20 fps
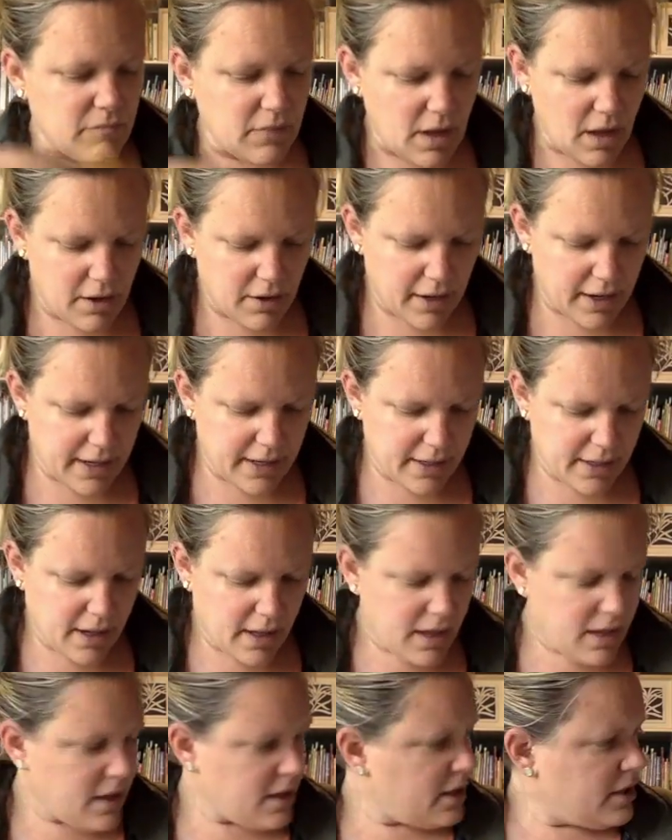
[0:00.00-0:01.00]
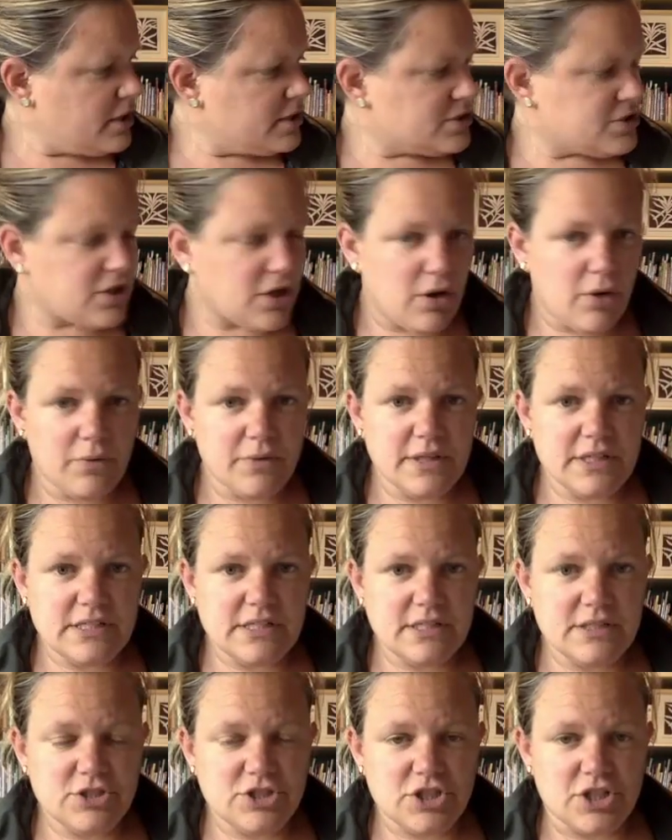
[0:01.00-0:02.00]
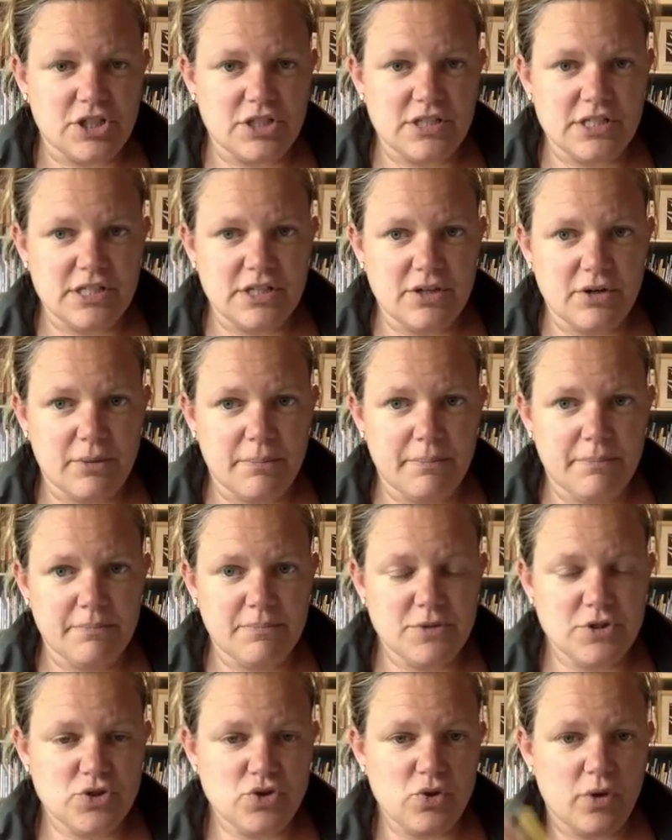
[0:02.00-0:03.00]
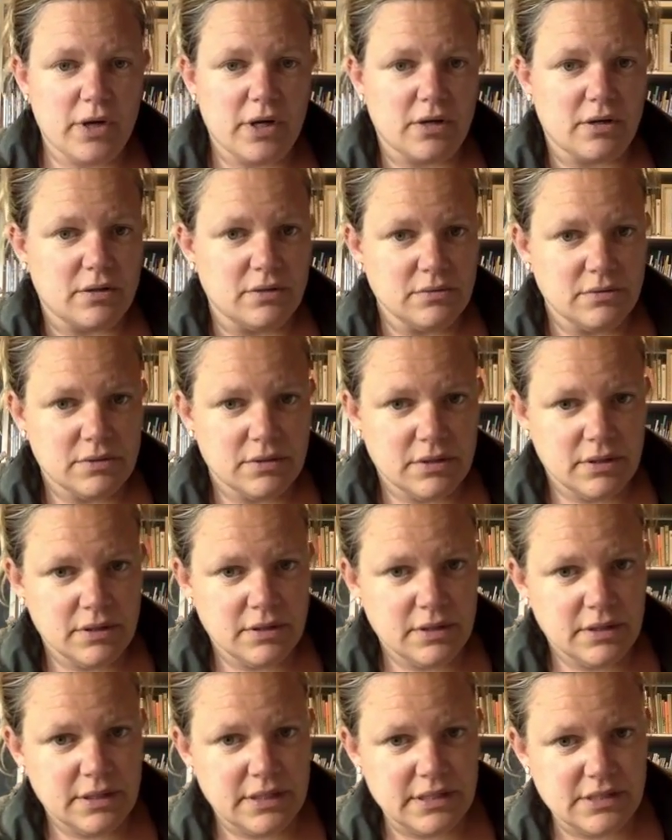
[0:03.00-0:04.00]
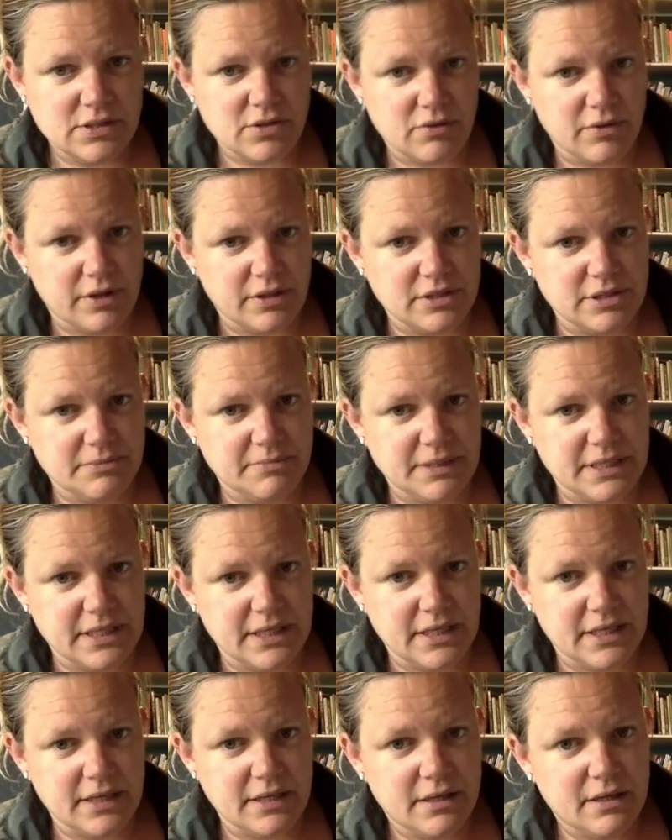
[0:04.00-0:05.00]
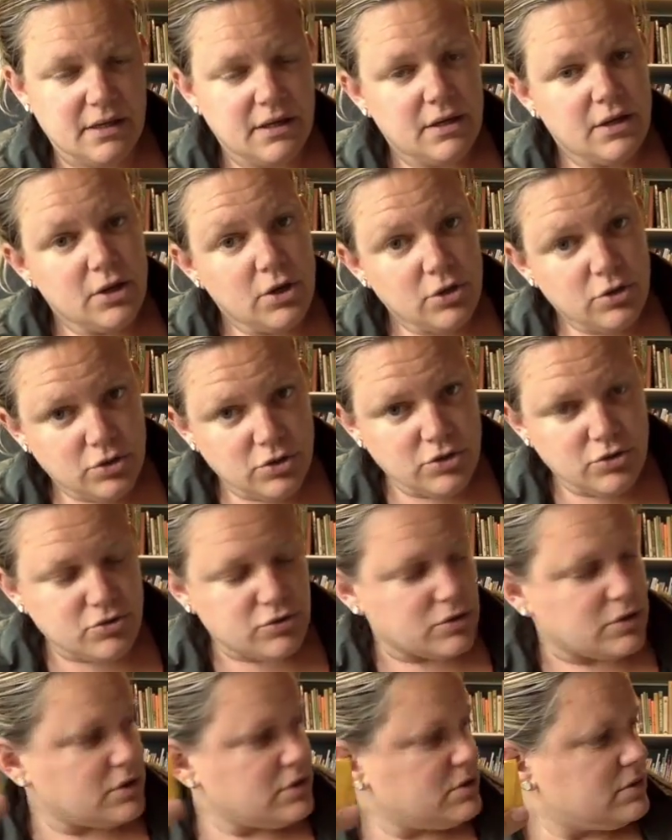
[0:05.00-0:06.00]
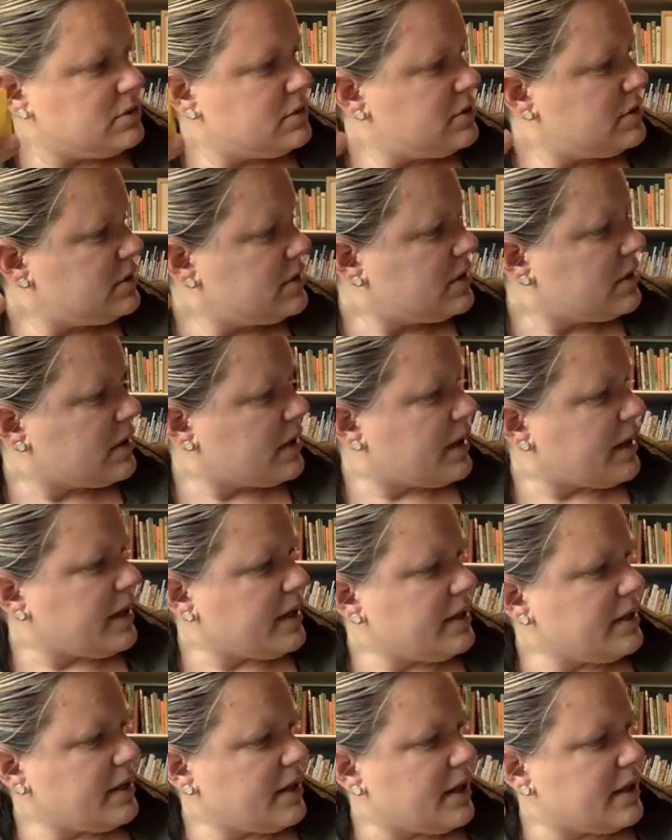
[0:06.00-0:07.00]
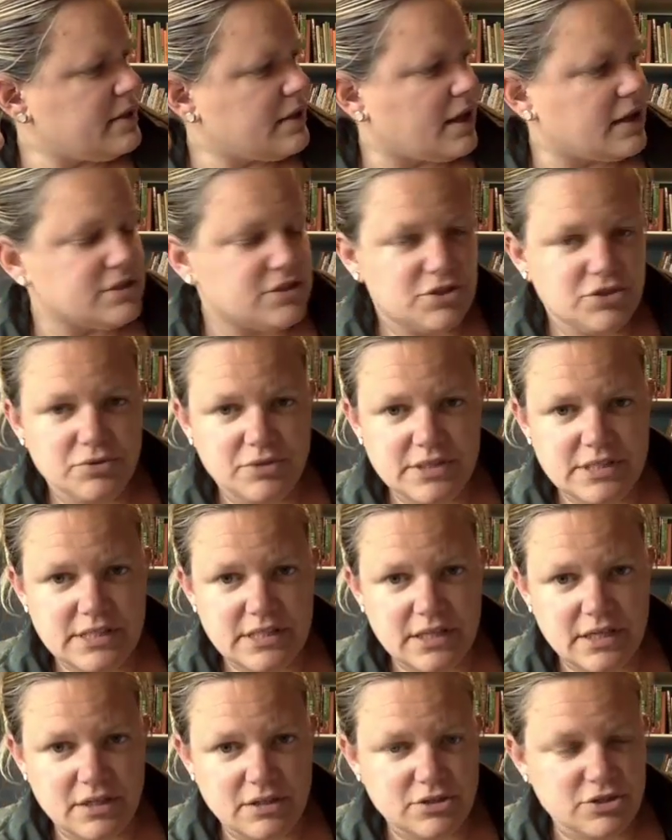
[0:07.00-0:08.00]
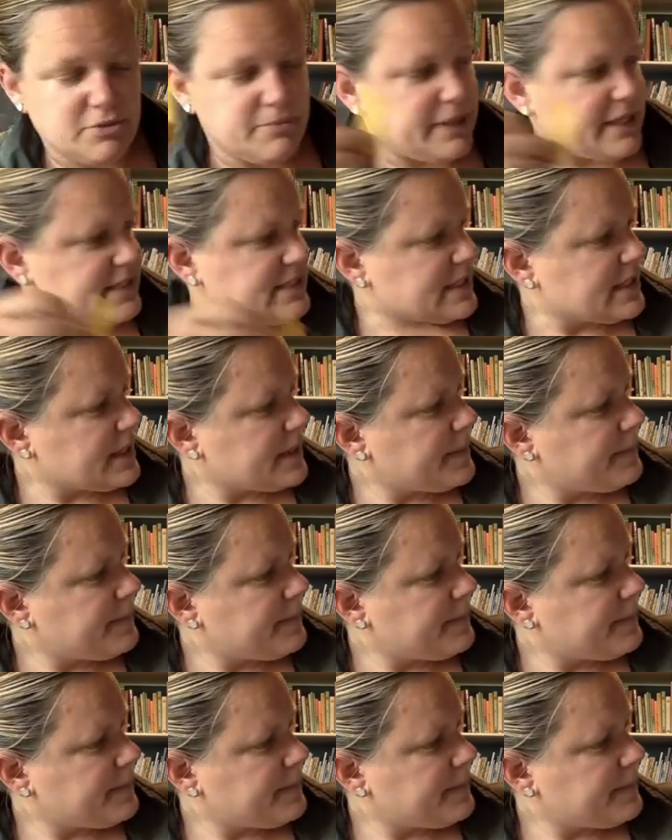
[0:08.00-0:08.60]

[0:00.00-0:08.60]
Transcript: All right? So this ensures that your soil is going to be neutral, all right, and not too acidic or too basic.